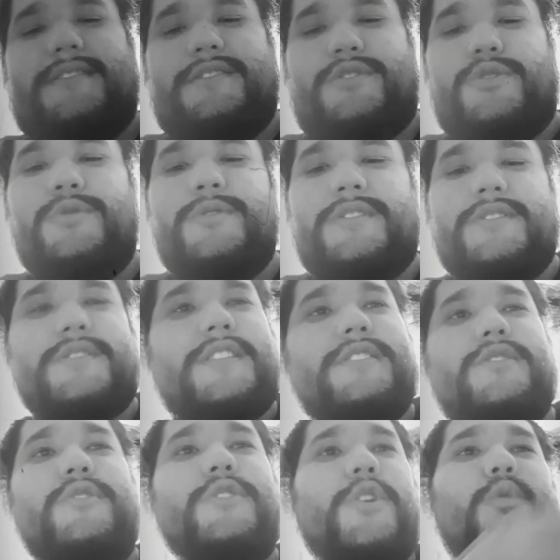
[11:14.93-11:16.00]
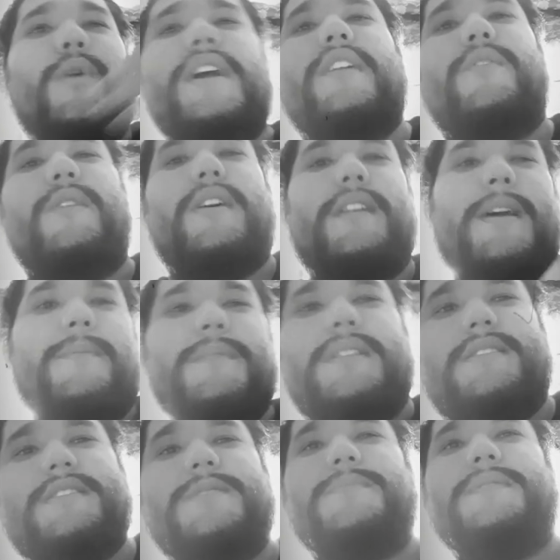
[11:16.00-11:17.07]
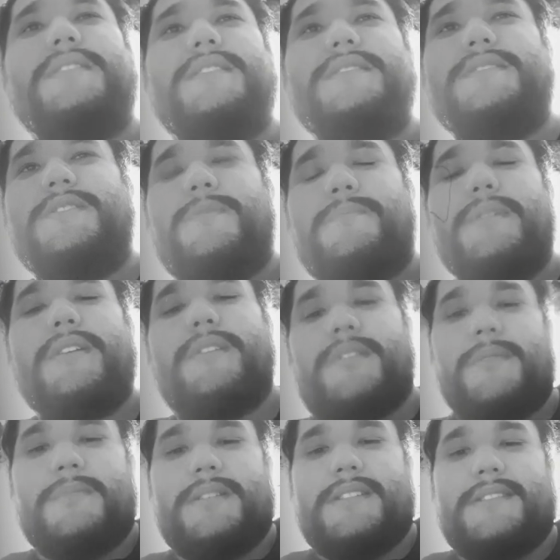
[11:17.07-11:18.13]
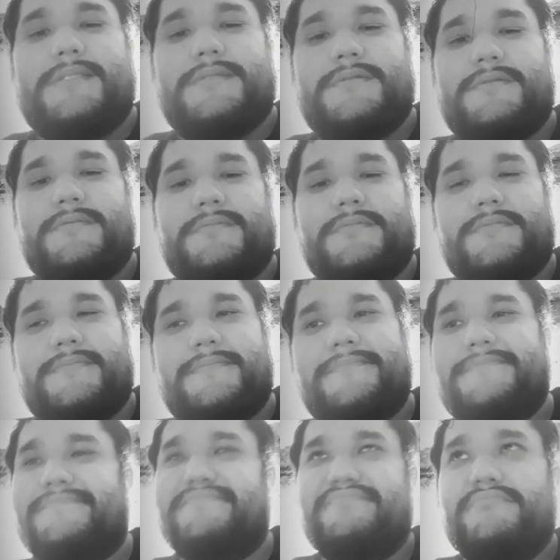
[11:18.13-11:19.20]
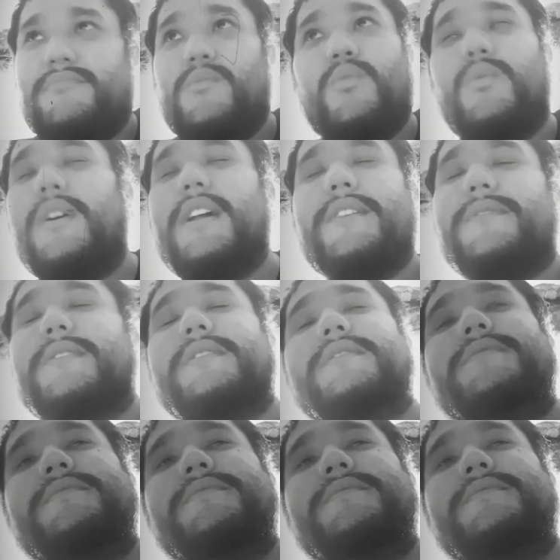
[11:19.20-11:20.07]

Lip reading: dude, you're trying to throw your weight around at me just because you're bigger than me. Whatever.